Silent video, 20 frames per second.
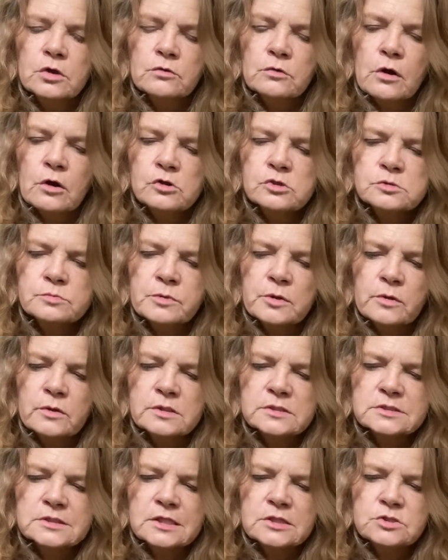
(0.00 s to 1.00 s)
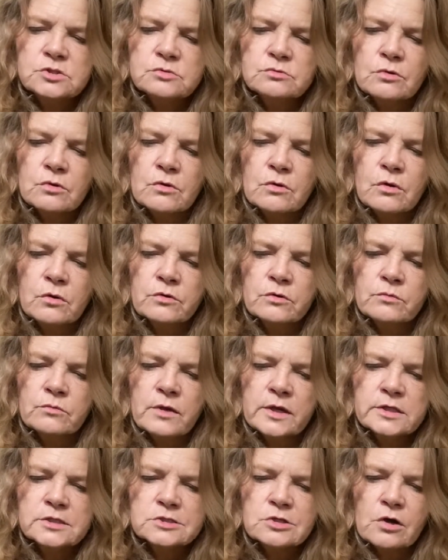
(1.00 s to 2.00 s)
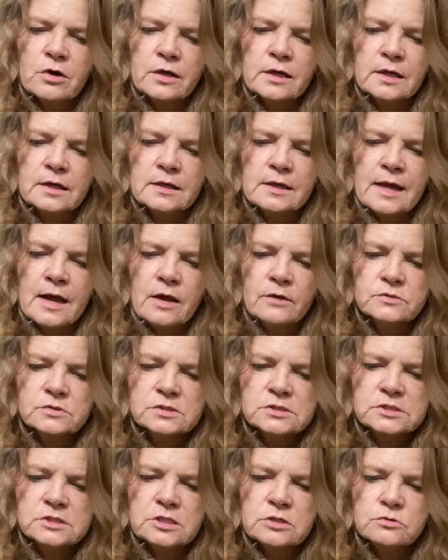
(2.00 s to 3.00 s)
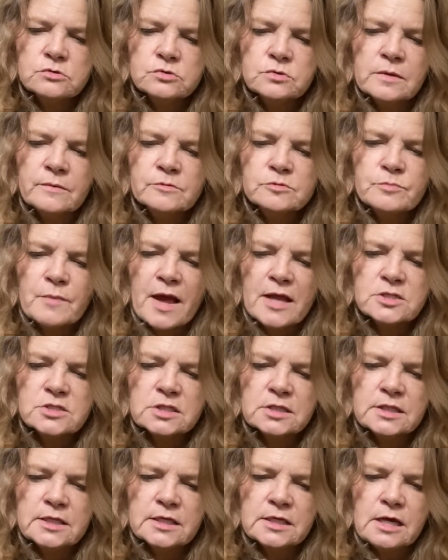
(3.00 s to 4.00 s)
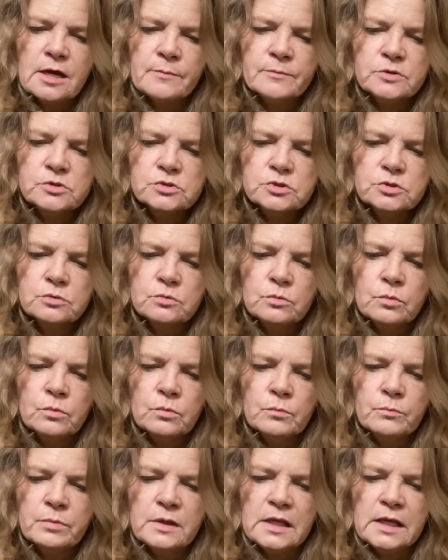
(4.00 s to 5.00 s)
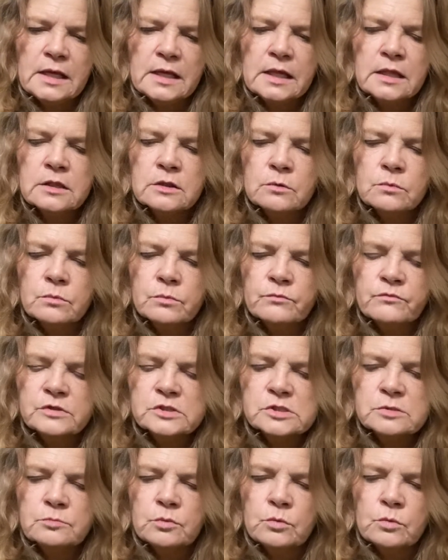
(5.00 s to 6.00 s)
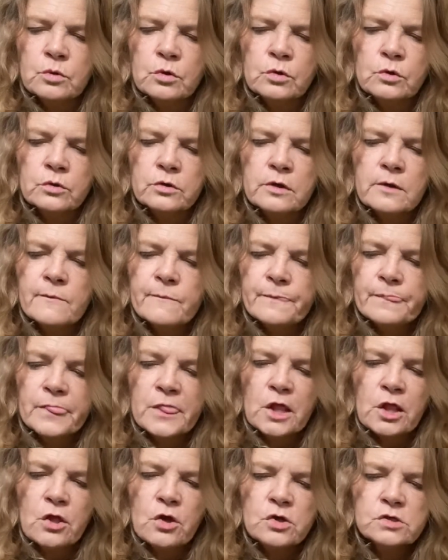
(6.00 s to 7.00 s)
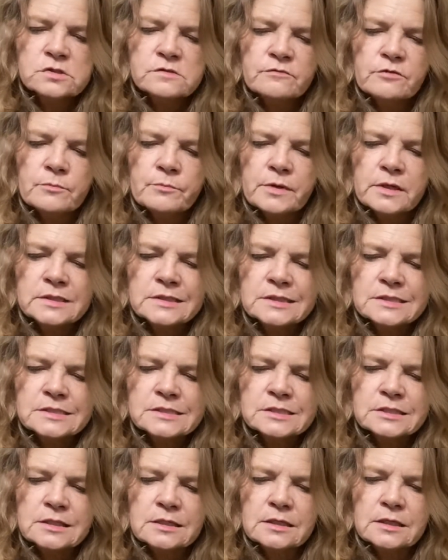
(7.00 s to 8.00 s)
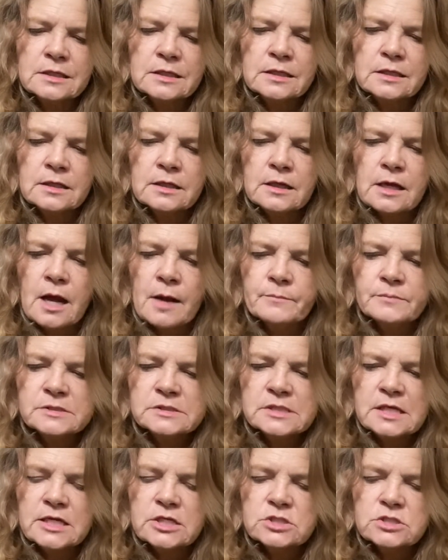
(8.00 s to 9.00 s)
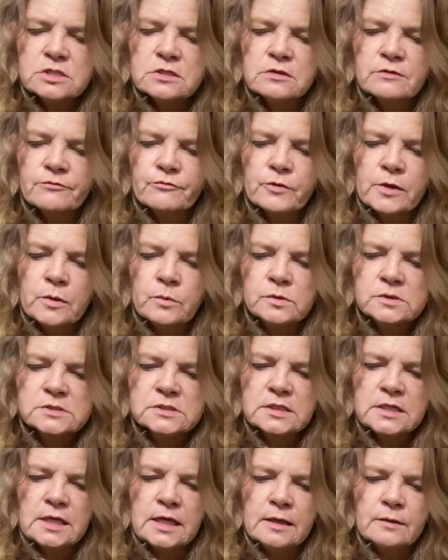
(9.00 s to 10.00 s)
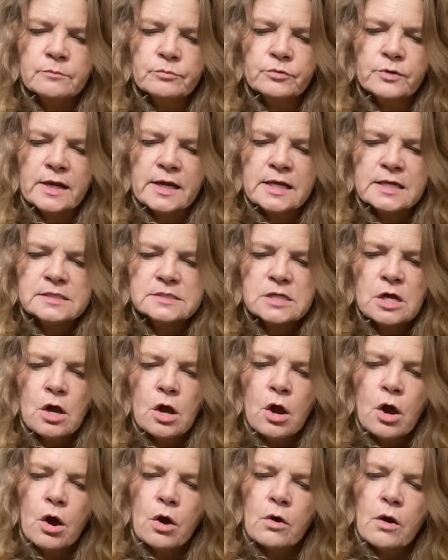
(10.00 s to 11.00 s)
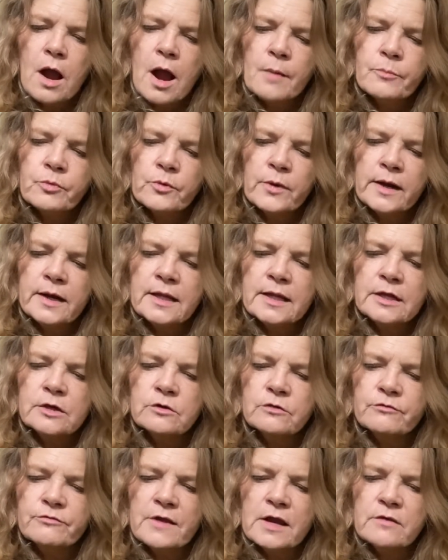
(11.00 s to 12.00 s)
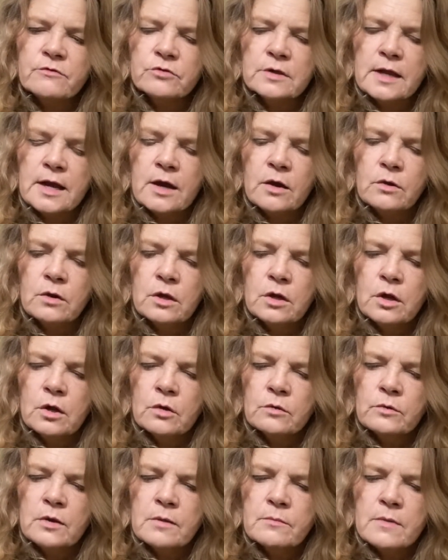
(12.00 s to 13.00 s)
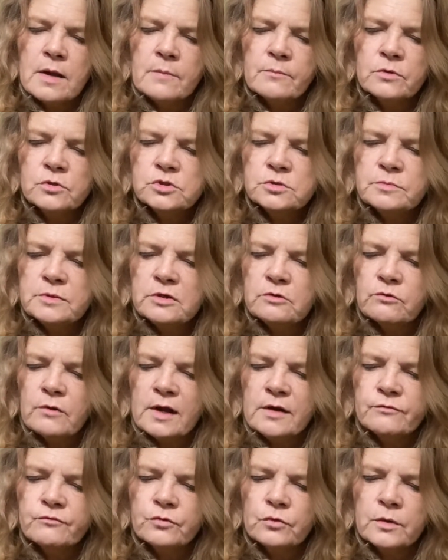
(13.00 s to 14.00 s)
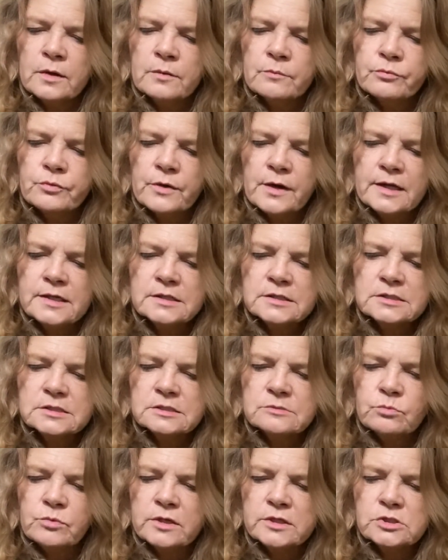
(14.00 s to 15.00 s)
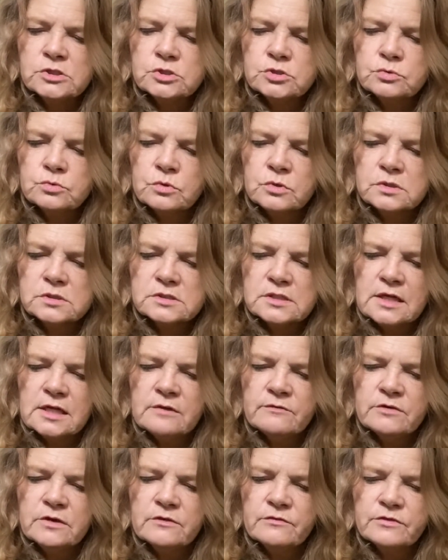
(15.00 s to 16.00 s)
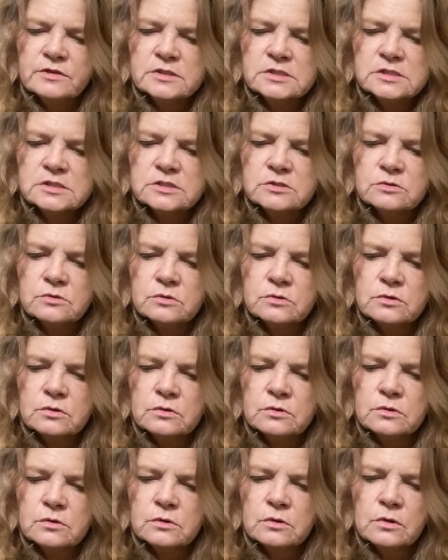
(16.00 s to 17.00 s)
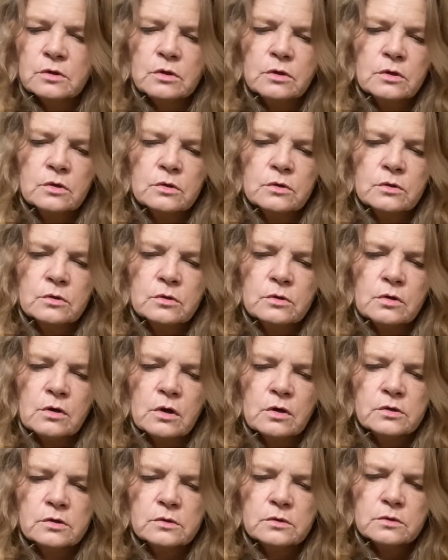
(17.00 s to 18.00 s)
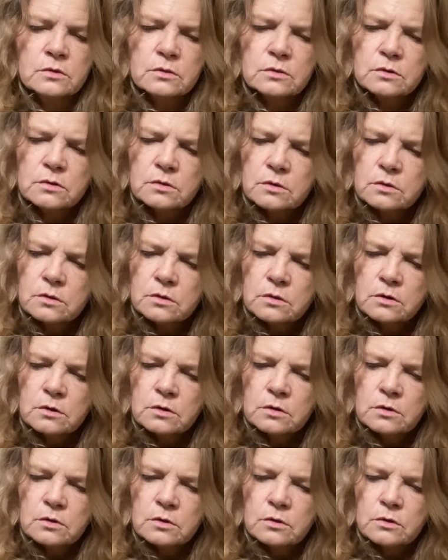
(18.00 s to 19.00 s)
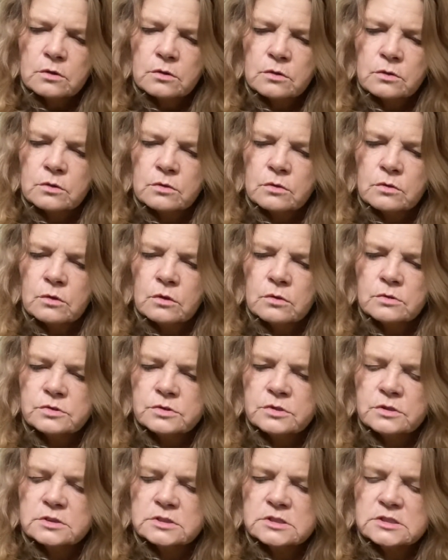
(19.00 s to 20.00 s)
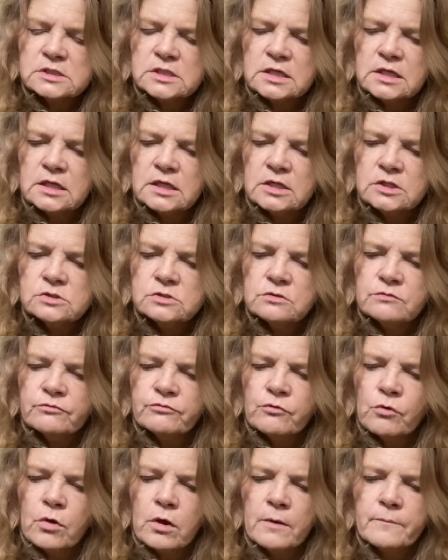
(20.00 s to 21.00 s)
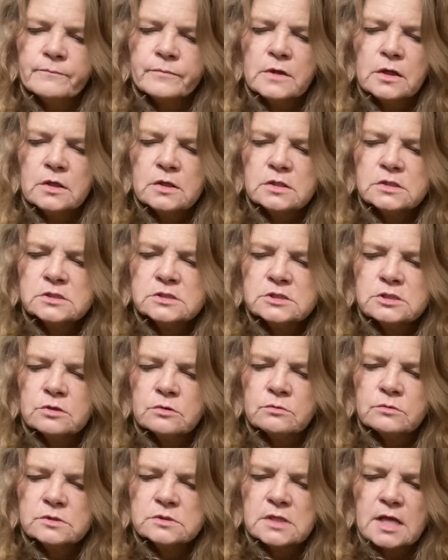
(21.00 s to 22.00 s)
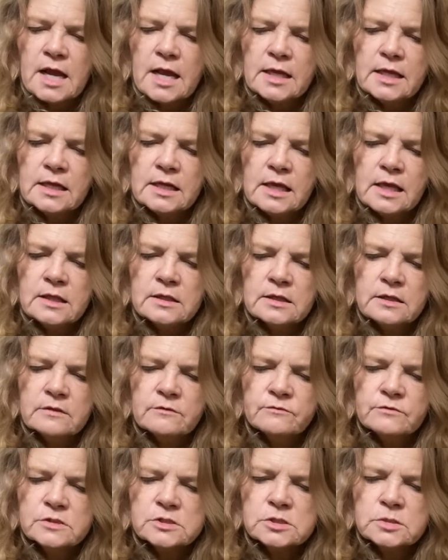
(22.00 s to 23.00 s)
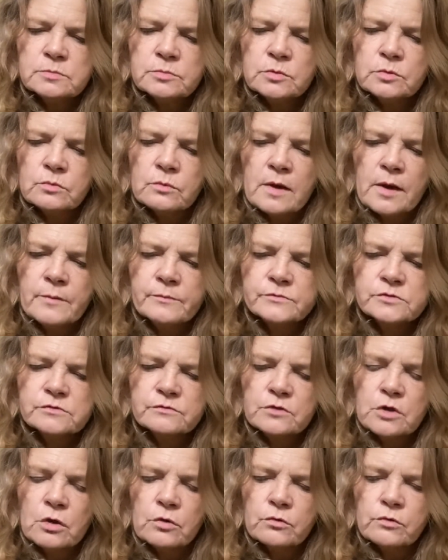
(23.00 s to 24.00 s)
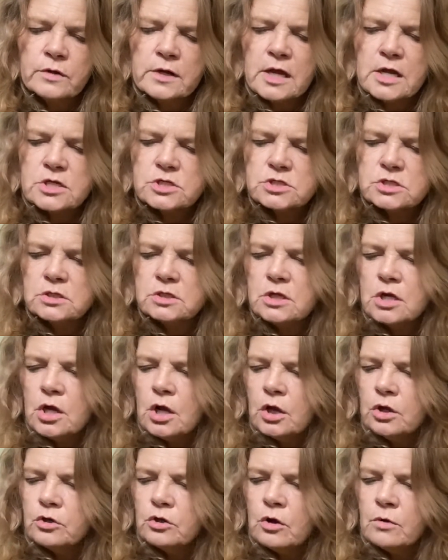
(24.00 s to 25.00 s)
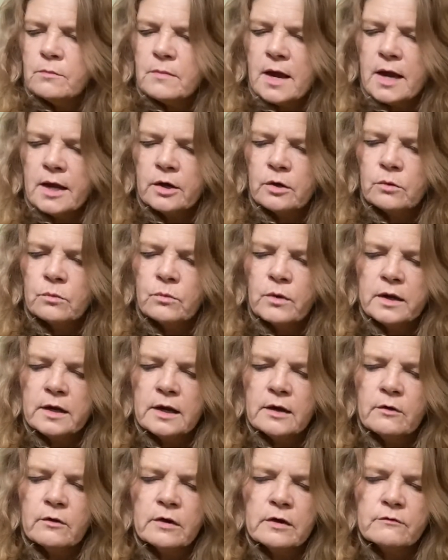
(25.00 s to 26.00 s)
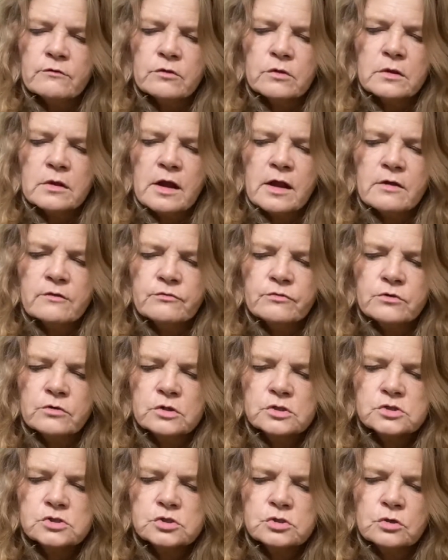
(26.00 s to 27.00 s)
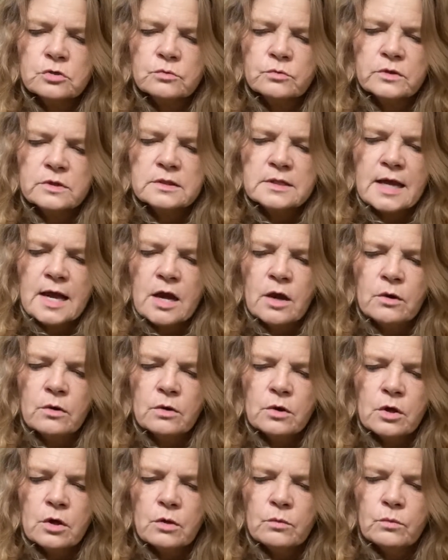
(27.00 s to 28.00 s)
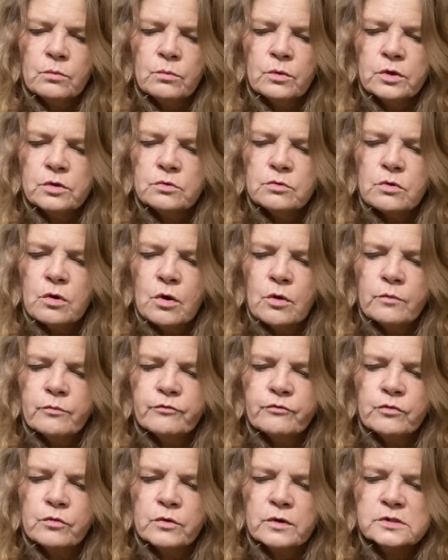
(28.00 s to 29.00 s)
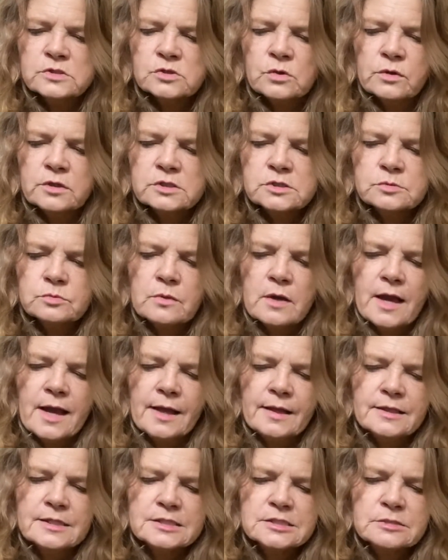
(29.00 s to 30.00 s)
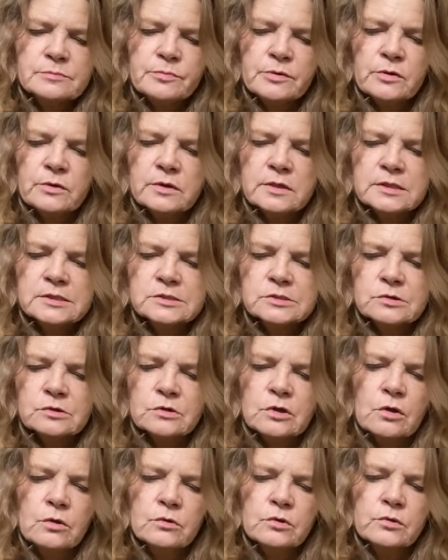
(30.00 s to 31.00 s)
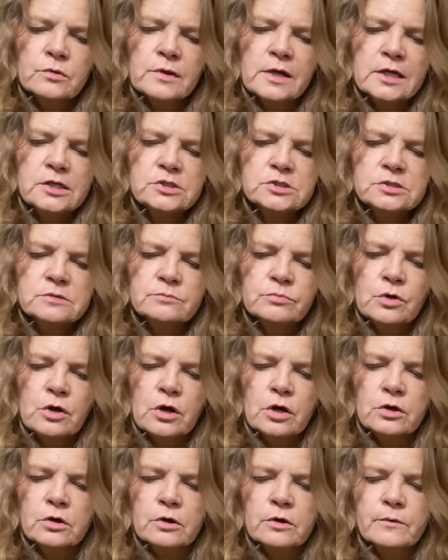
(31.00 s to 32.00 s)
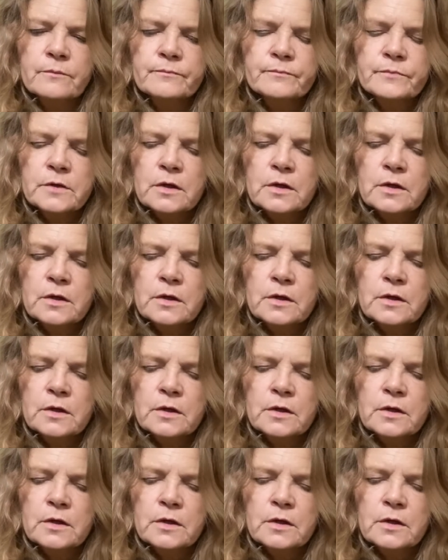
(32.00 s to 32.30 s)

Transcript: Crow Spirit says you are on the right target now to see your dreams magically come into being in the visible world. The laws of abundance, compensation, frequency, and praise are operating in your favor now. Remember to be grateful and praise what is yours, even if it is still coalescing into form, still residing in the invisible realms of co creation. No matter what area of your life you're concerned with now, what you hope for is on its way. The Spirit is your co-creation partner.